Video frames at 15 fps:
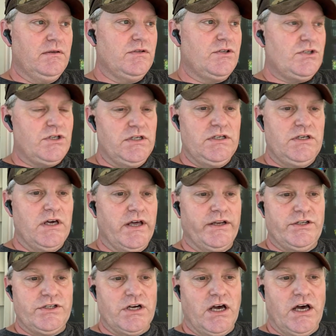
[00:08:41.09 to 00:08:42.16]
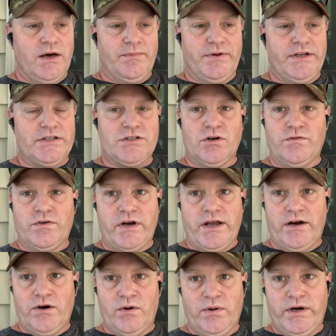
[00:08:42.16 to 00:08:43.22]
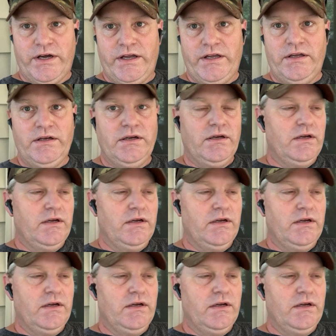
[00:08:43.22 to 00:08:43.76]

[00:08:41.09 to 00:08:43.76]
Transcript: She got a job, but it's over an hour away,